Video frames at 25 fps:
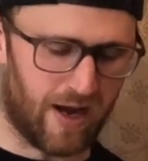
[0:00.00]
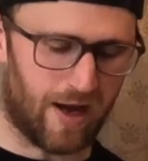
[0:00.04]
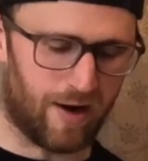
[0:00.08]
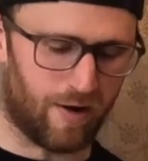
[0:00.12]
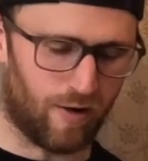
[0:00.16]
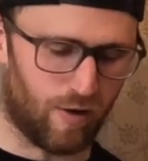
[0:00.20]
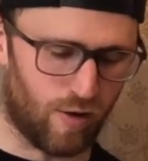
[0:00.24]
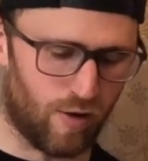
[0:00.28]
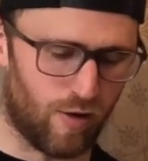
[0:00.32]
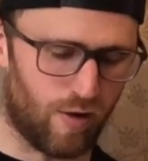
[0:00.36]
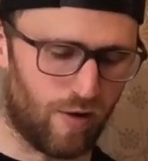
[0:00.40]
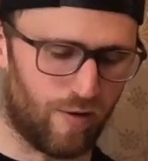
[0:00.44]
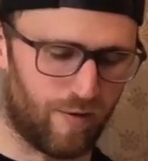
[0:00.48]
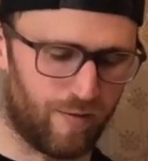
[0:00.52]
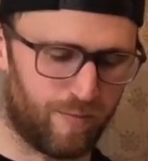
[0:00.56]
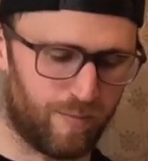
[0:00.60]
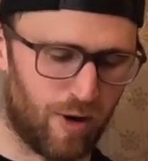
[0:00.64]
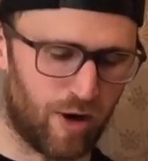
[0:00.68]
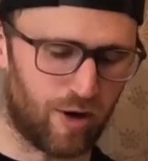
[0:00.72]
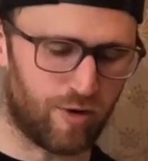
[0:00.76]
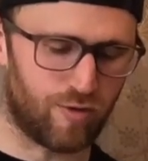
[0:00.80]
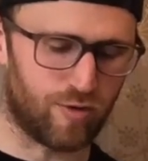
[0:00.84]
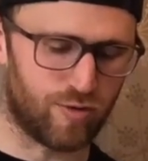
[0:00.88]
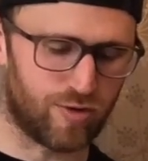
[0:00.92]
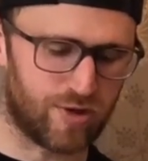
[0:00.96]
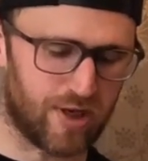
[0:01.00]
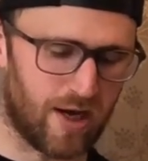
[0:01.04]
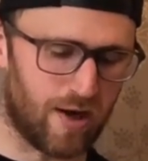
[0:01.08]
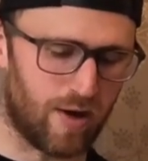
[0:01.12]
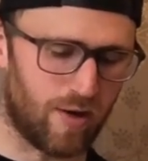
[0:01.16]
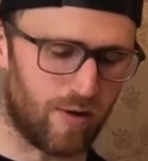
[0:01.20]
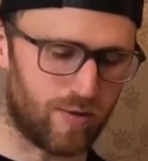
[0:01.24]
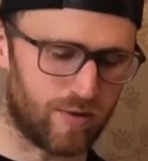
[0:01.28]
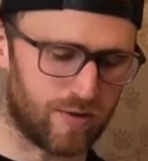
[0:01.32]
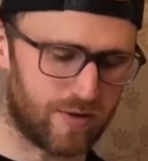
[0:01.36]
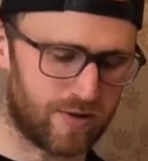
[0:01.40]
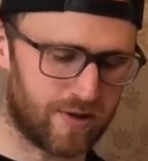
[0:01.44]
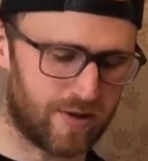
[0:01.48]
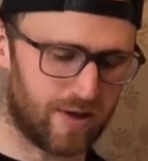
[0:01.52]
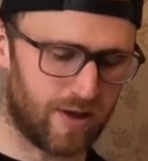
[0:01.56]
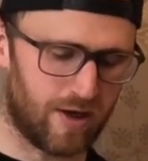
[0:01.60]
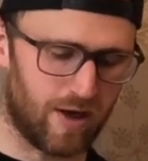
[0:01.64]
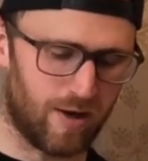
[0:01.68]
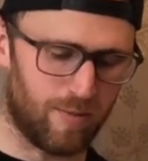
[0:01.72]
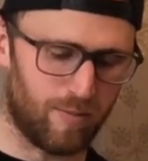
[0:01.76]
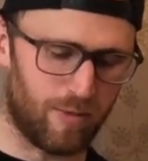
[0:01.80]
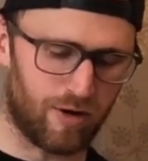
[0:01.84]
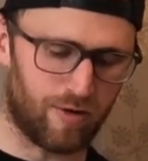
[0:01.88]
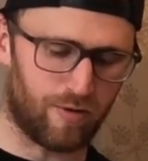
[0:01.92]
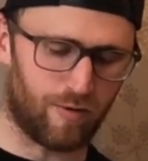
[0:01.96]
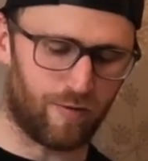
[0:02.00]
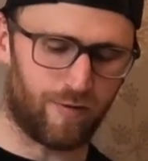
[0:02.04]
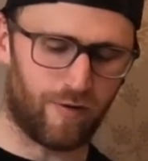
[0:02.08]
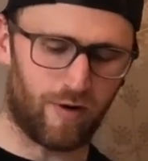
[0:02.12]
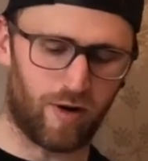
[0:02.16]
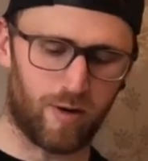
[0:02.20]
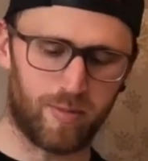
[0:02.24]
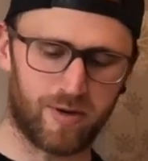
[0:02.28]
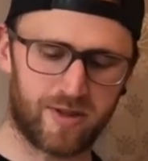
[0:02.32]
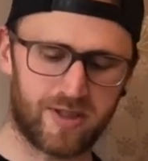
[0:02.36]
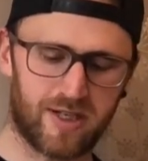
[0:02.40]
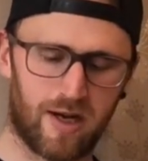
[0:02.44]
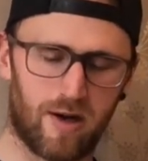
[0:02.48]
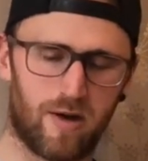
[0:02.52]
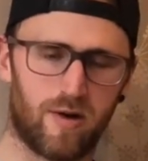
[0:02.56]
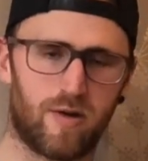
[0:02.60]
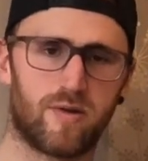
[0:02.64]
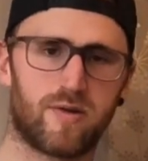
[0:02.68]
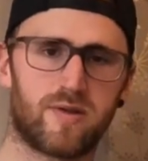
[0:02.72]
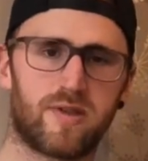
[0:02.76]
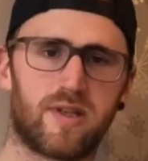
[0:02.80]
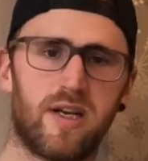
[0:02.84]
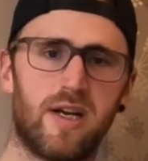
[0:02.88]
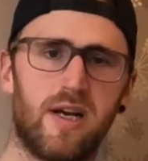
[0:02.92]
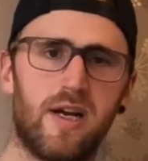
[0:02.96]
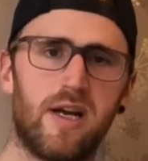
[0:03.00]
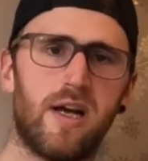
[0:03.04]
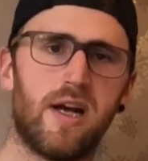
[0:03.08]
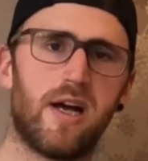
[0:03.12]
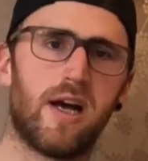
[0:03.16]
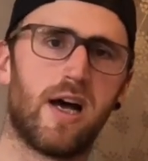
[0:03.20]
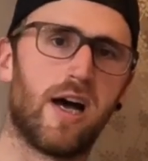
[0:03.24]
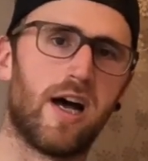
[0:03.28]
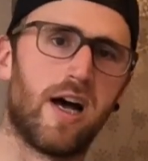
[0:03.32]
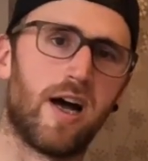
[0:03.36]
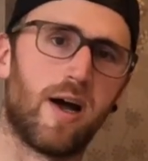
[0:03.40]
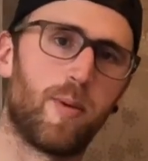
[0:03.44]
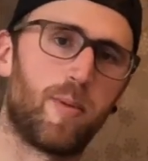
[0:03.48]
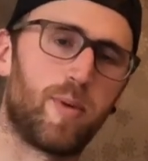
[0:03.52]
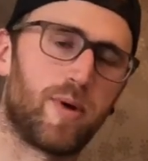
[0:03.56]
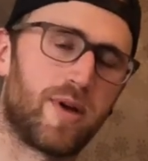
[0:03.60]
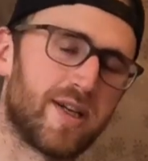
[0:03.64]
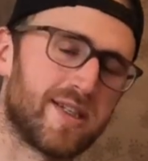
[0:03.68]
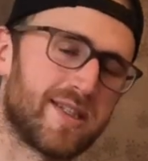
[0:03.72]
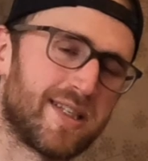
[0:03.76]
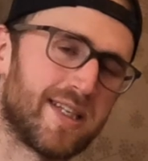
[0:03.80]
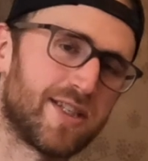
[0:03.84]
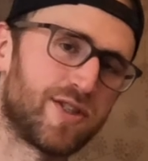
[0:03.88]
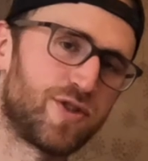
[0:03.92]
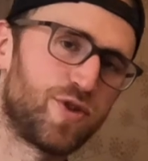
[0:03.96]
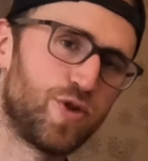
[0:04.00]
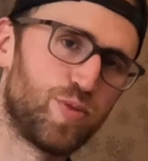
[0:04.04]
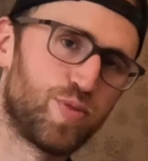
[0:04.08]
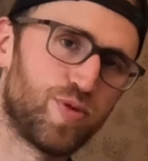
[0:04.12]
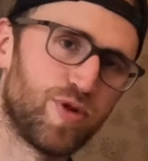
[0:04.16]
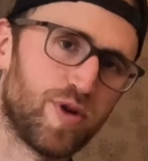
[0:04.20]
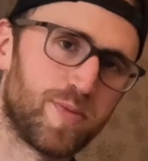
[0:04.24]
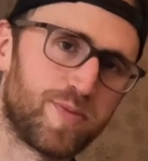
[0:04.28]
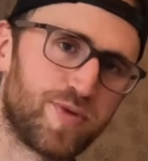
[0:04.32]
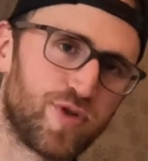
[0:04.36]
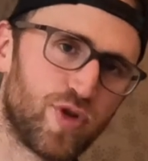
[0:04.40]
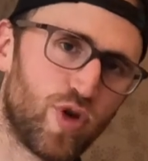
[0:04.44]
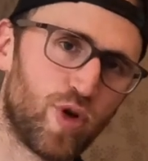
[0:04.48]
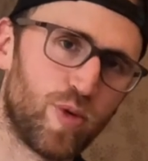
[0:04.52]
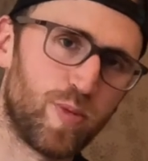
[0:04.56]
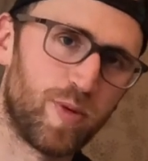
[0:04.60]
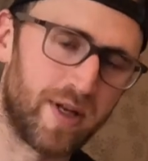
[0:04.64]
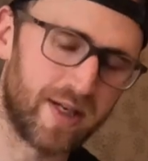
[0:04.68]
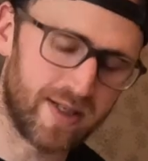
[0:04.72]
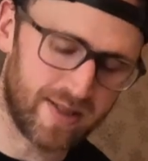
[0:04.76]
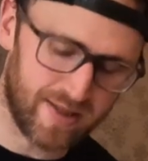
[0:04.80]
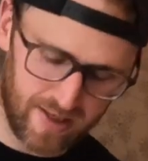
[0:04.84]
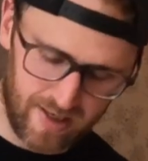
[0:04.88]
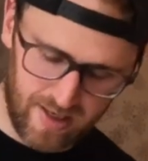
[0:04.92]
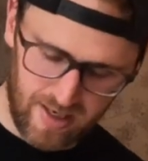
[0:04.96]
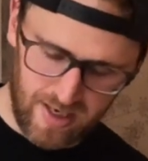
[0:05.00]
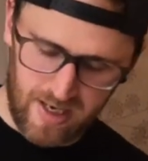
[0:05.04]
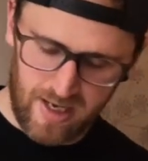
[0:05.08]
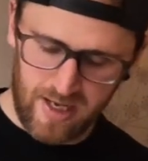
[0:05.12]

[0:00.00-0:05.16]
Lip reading: of microfiber towels, because they're super absorbent.